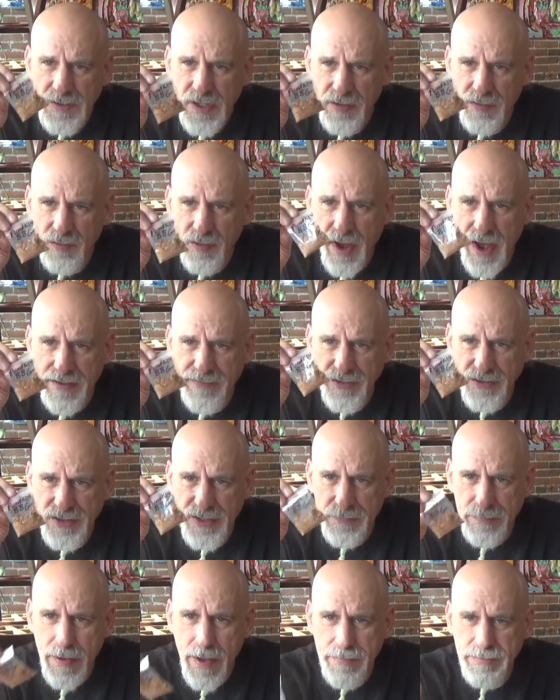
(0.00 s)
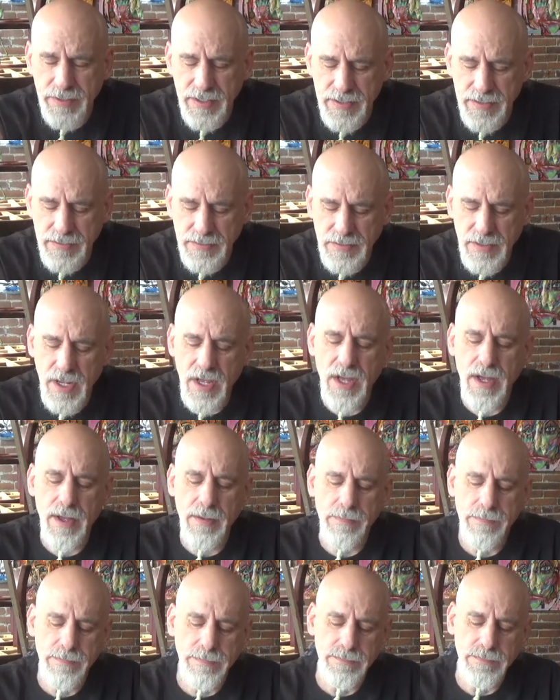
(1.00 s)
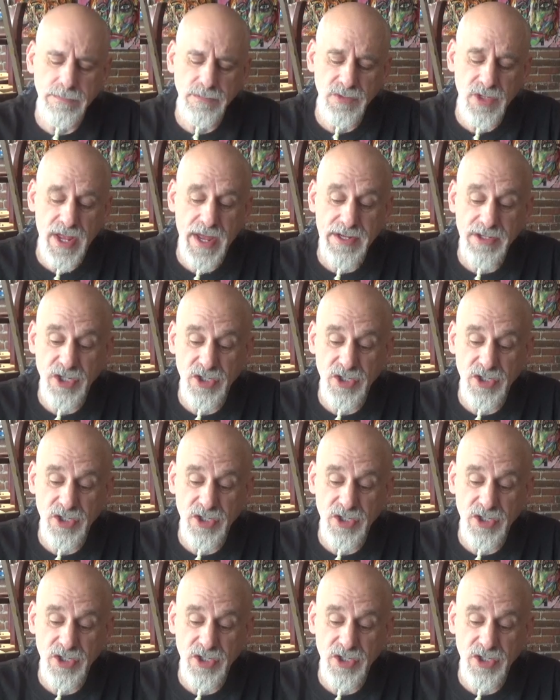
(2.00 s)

Rivals the pumpkin that I